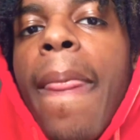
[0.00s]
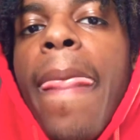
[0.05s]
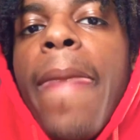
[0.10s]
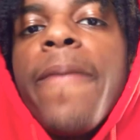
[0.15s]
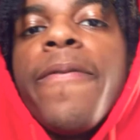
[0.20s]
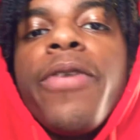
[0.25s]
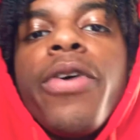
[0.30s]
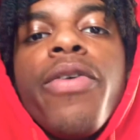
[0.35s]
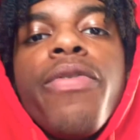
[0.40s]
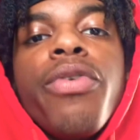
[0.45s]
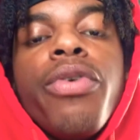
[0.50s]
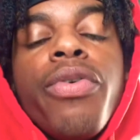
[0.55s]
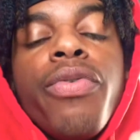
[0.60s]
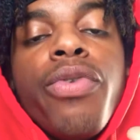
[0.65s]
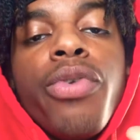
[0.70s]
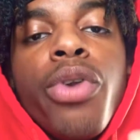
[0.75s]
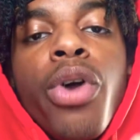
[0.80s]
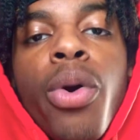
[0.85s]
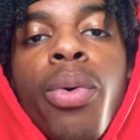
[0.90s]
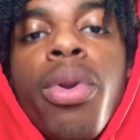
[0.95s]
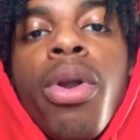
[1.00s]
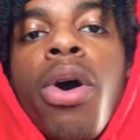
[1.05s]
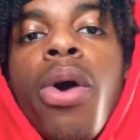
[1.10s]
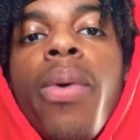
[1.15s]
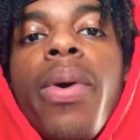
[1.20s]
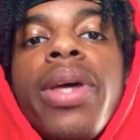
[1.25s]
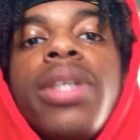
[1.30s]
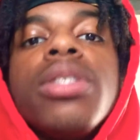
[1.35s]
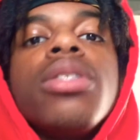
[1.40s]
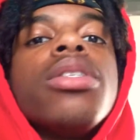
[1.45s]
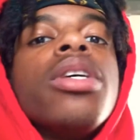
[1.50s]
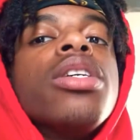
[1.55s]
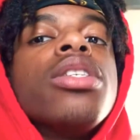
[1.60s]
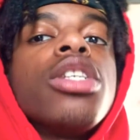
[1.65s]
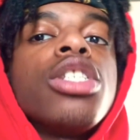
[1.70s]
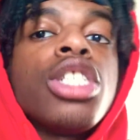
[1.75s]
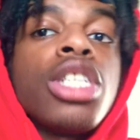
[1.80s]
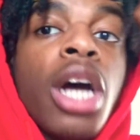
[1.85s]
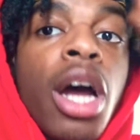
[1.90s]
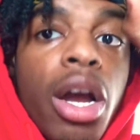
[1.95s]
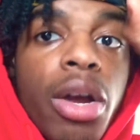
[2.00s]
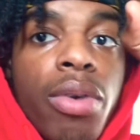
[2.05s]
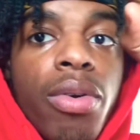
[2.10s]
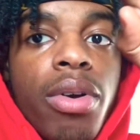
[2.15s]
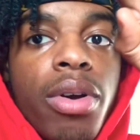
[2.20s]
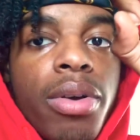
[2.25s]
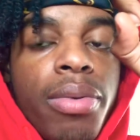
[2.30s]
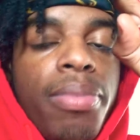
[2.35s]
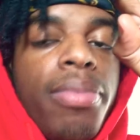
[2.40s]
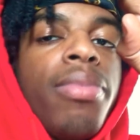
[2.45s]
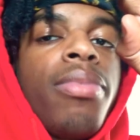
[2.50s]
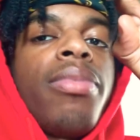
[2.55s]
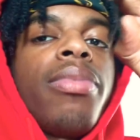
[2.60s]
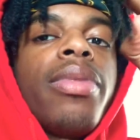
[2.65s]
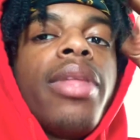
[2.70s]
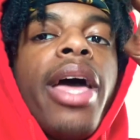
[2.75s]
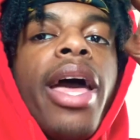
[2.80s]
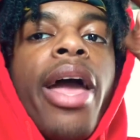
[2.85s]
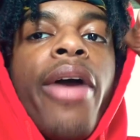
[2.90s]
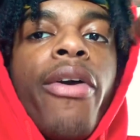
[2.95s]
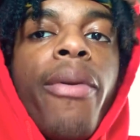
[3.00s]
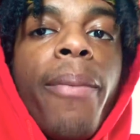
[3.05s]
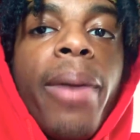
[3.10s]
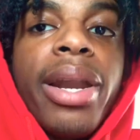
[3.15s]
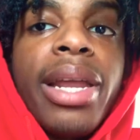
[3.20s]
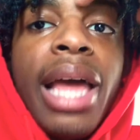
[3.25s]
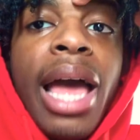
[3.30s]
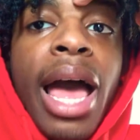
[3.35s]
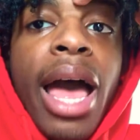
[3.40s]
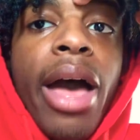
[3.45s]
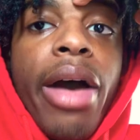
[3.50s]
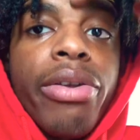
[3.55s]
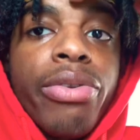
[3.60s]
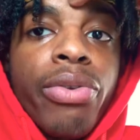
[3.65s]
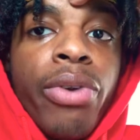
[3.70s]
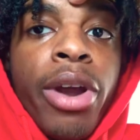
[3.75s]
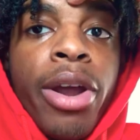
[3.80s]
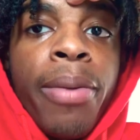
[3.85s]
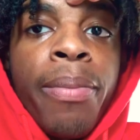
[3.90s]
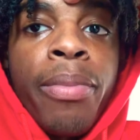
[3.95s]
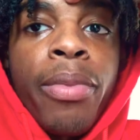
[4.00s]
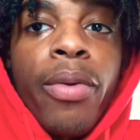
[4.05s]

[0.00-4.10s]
for if you if you don't know, is is a chakra that everybody has, right?